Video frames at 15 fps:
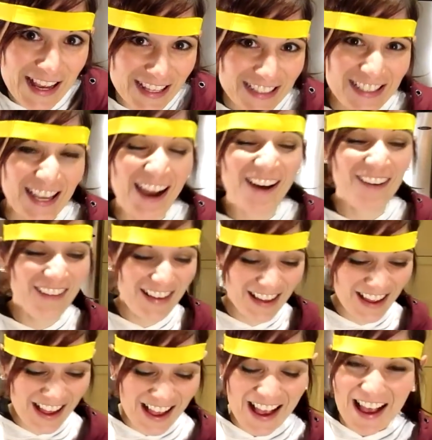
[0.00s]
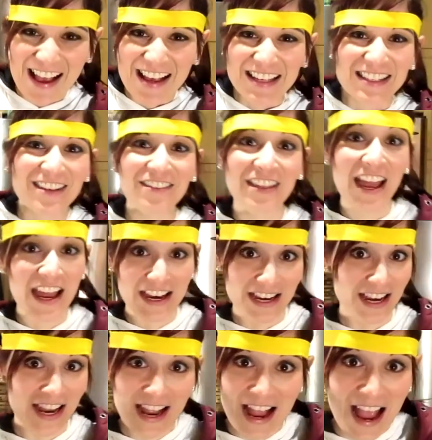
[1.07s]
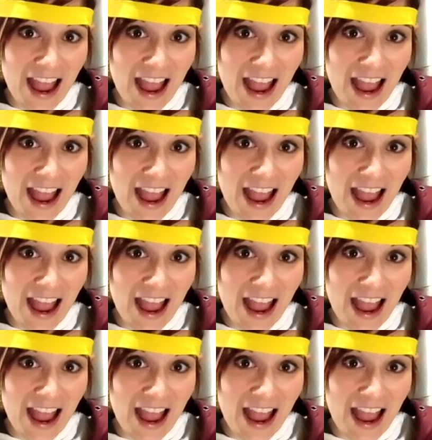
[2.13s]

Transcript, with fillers: so, so then